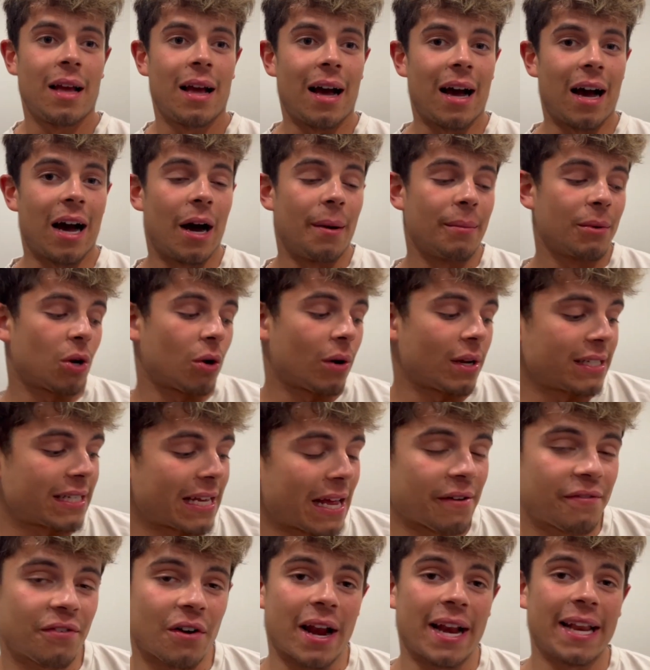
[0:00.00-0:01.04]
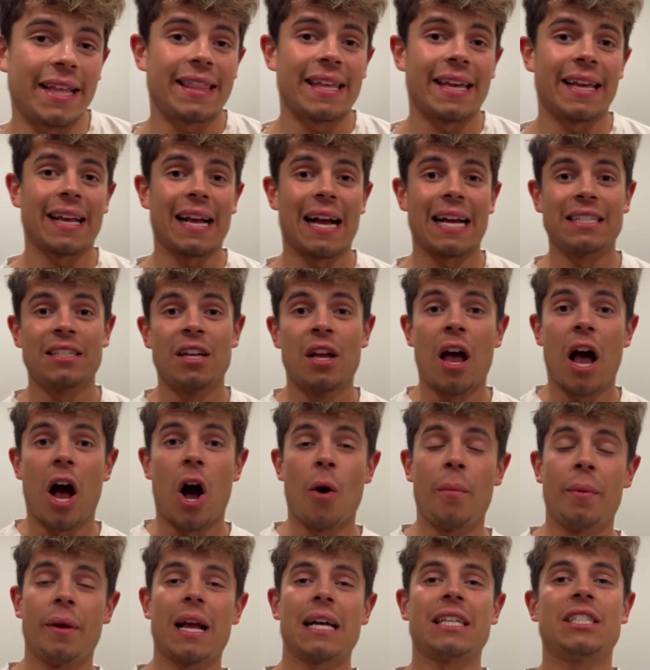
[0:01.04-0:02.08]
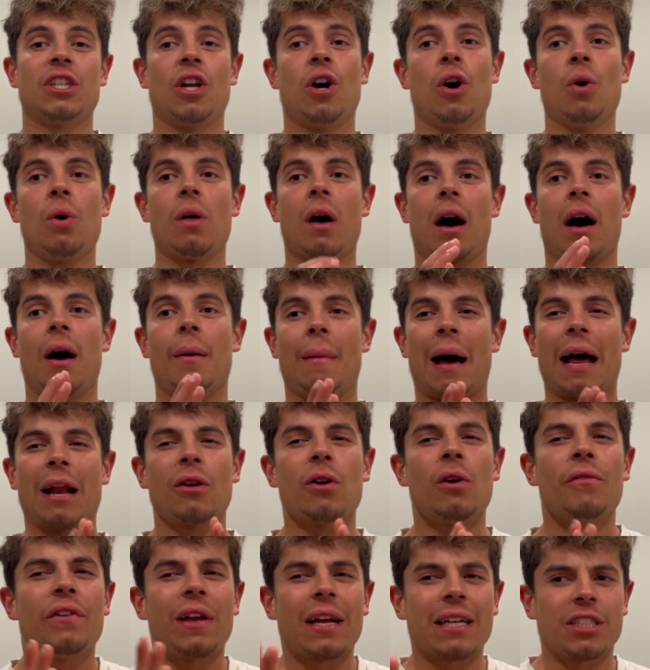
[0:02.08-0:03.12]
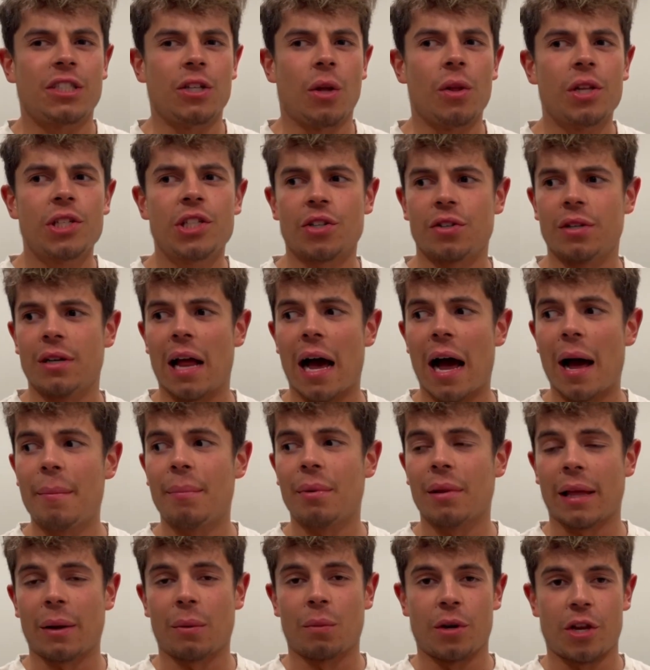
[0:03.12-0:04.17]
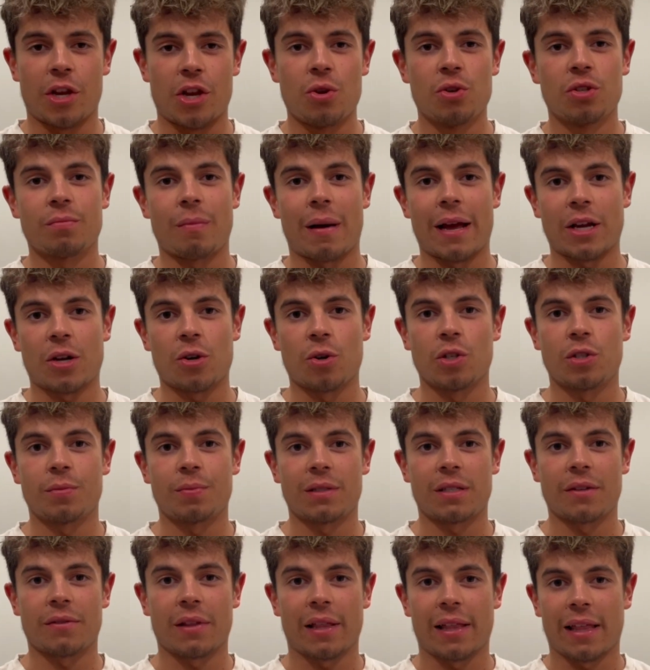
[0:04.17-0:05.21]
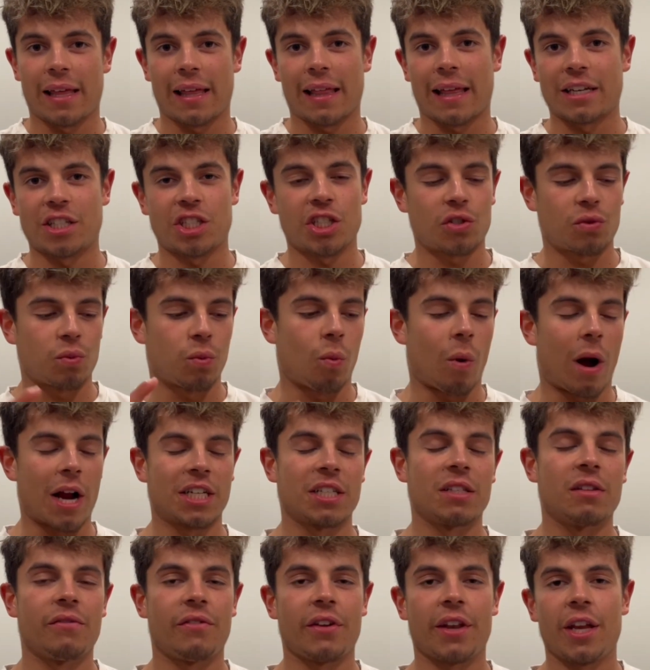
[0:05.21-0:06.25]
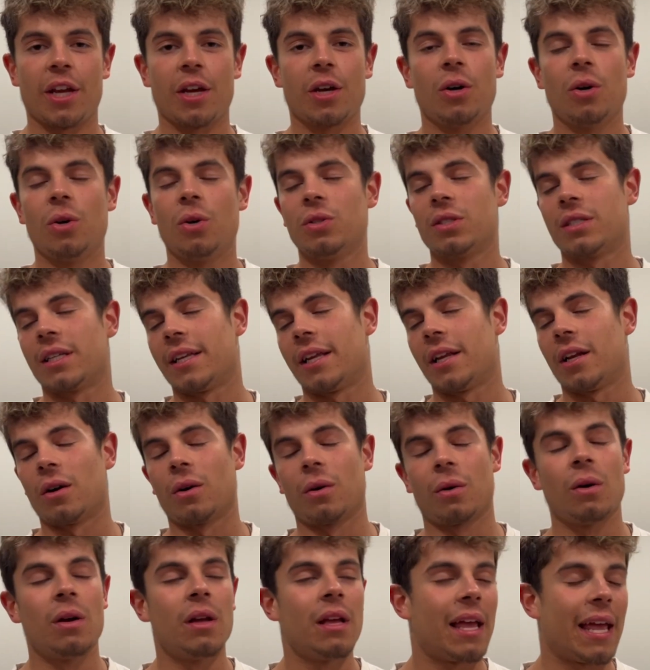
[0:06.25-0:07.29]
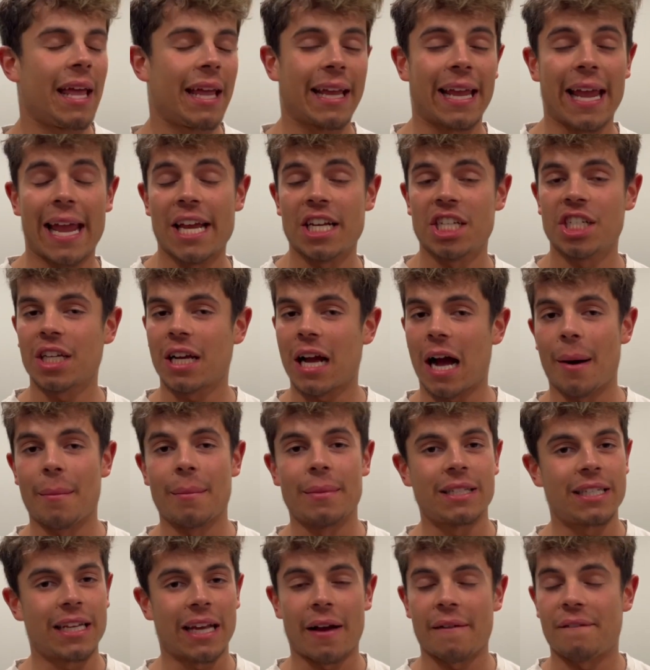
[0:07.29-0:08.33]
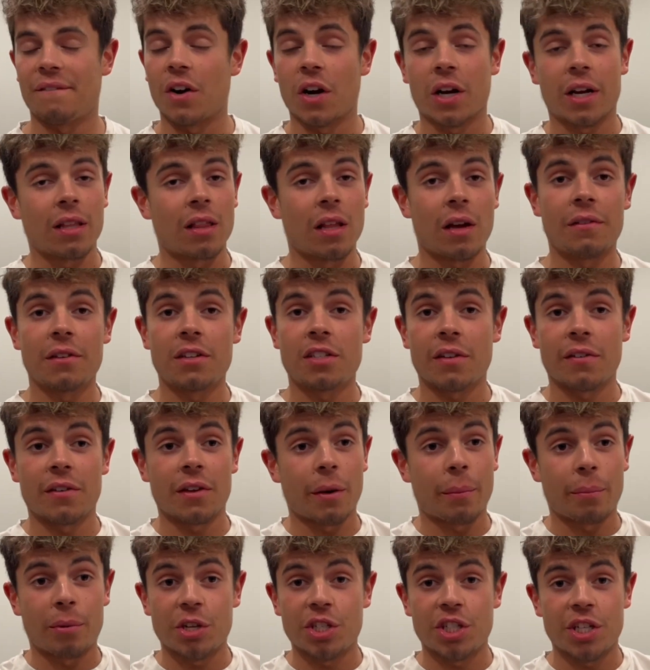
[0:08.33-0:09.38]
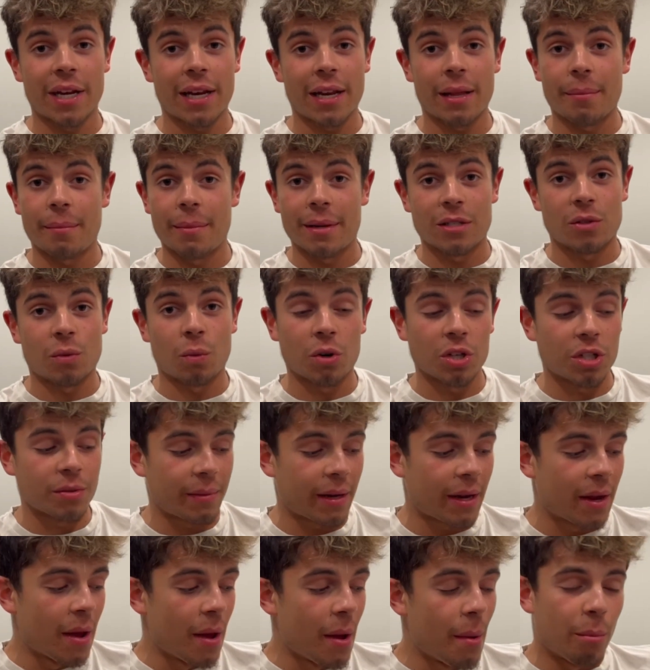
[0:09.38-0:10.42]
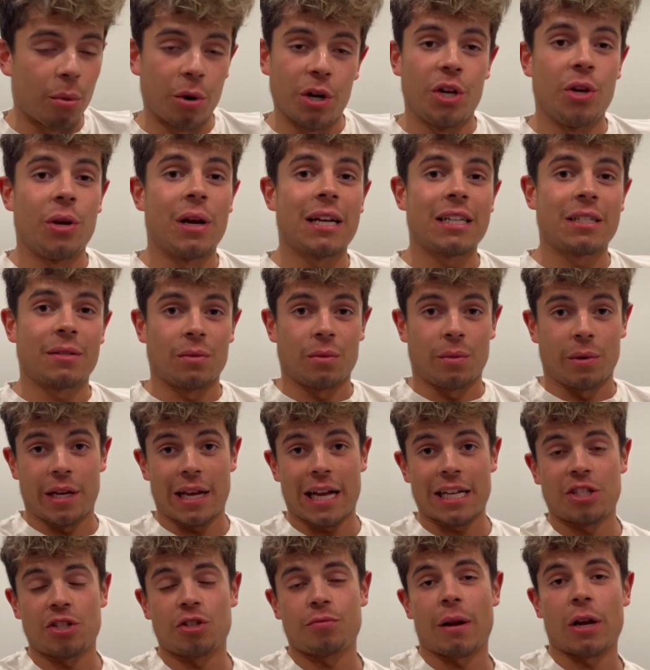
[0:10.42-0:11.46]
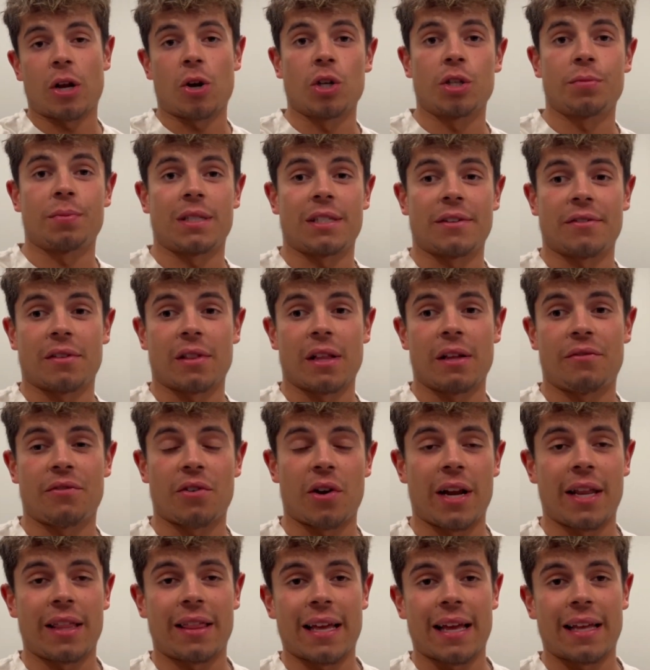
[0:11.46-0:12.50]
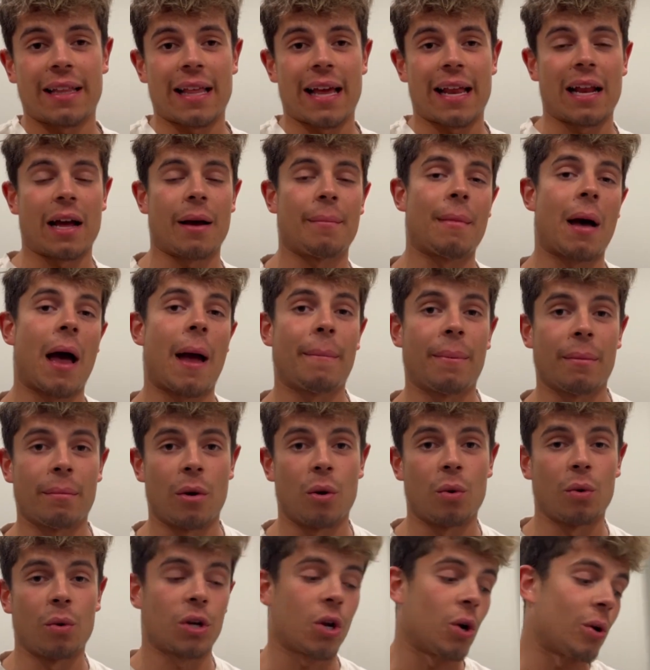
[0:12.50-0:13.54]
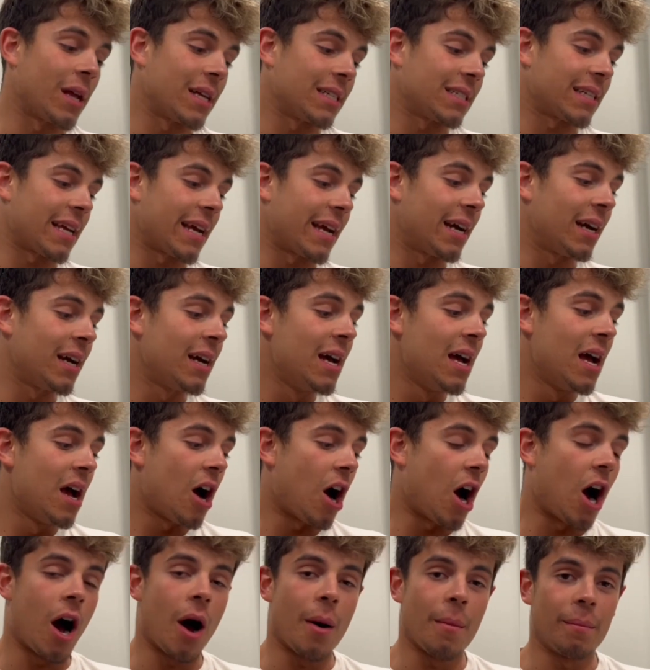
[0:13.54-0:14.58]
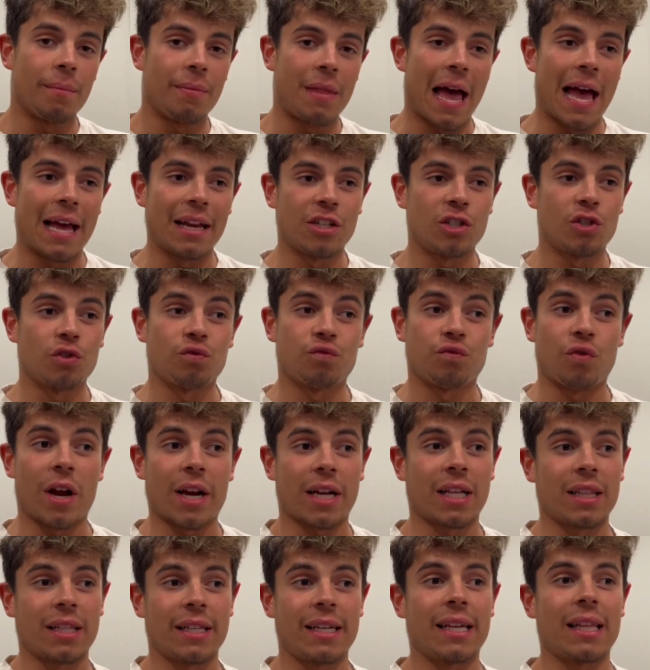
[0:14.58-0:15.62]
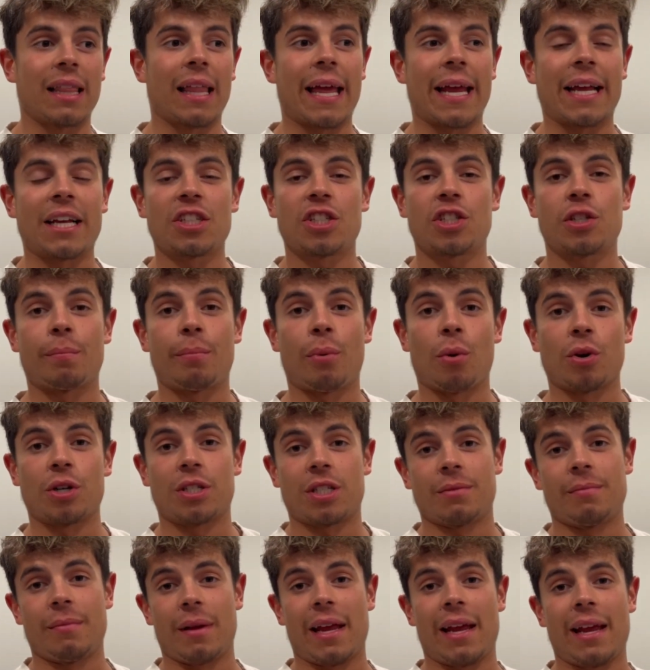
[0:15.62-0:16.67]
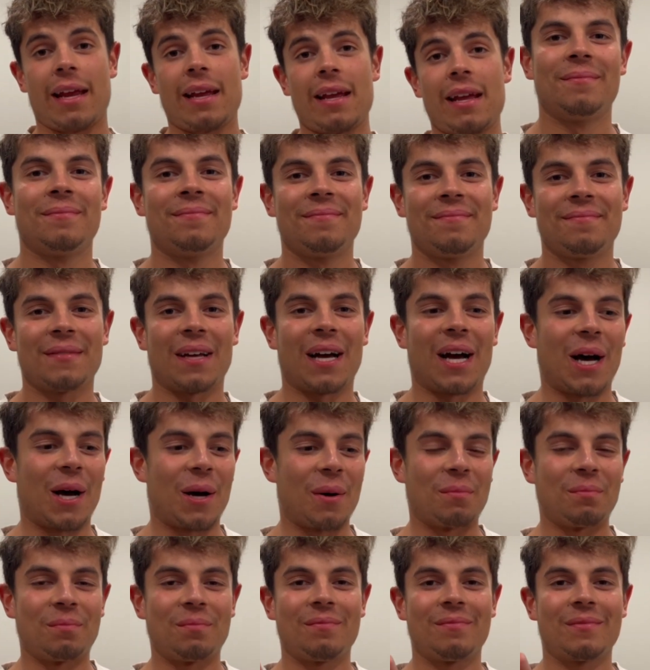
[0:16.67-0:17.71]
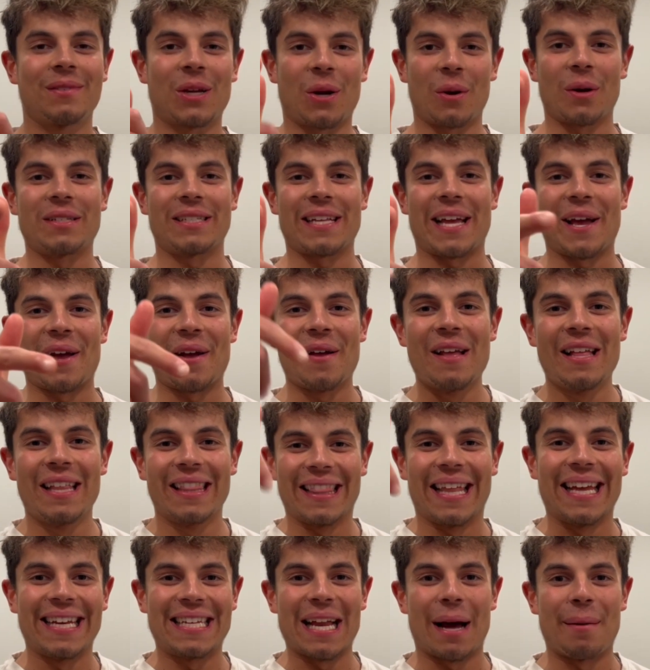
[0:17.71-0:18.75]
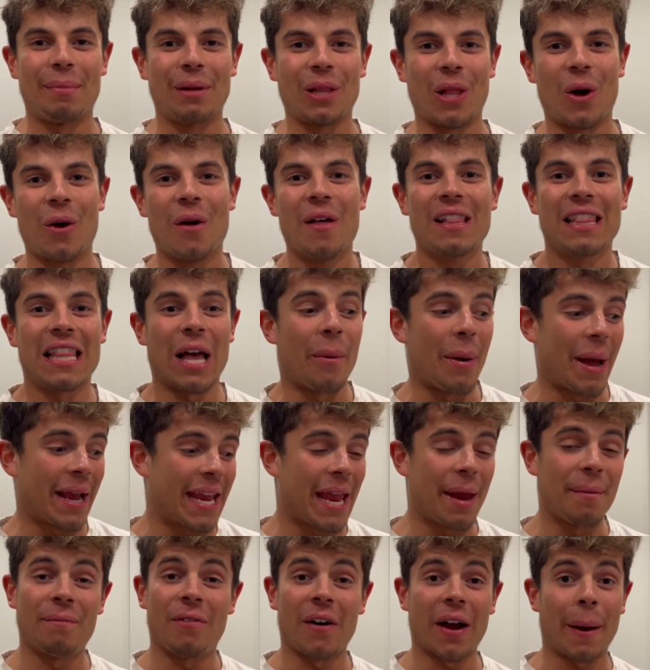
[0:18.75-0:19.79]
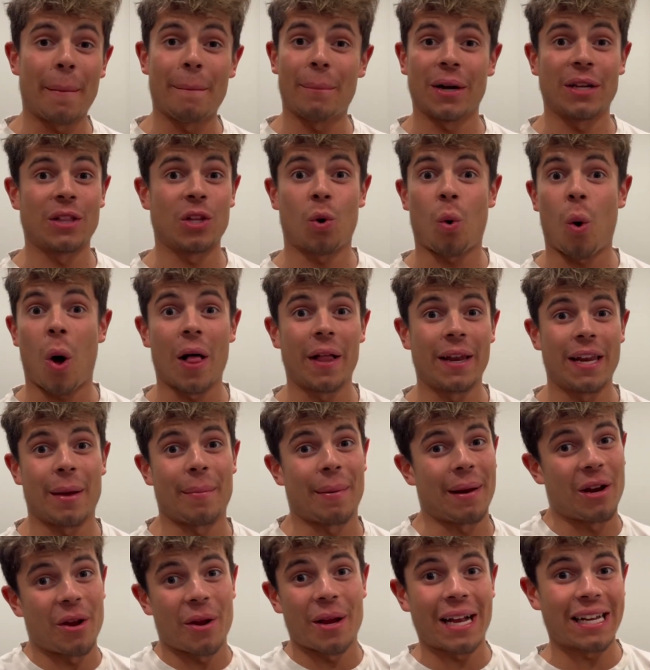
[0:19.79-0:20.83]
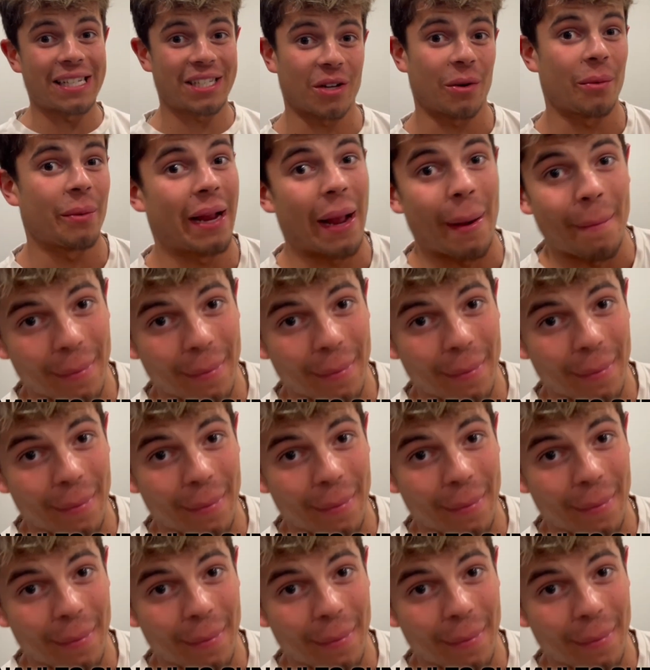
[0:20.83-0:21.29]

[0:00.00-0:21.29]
Code Isaiah for anything, guys. I hope you guys know. I don't know if you guys know this or not, but like when you use my code specifically, like just watching the videos and you know engaging, commenting, I fucking love it, something I appreciate it, and it means the world to me. But when you guys use my code specifically for anything that I promote with Code Isaiah, that directly like supports me. Code Isaiah, link down below. That way I keep fucking bringing the quality up. I know you guys saw we got